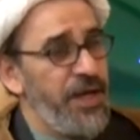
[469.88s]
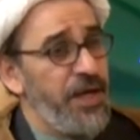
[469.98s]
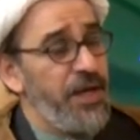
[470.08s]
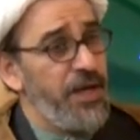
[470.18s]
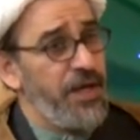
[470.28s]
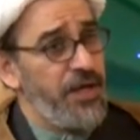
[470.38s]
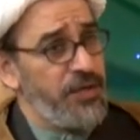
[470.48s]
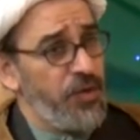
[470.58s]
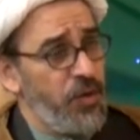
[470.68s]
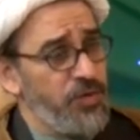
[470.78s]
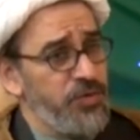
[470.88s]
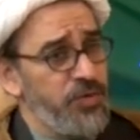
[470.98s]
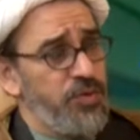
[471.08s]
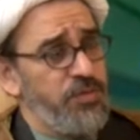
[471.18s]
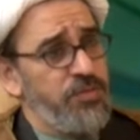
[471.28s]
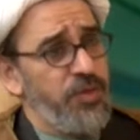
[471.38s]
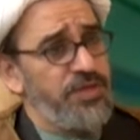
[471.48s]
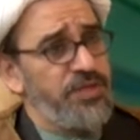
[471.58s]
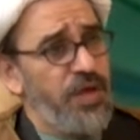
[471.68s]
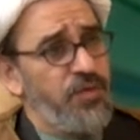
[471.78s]
It also
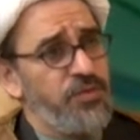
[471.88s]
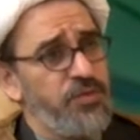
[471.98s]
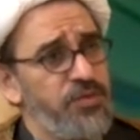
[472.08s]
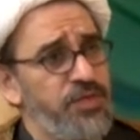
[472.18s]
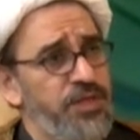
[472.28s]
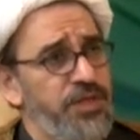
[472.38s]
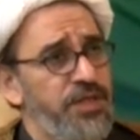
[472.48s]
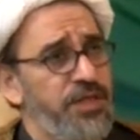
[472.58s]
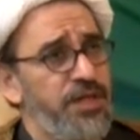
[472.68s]
points out to the,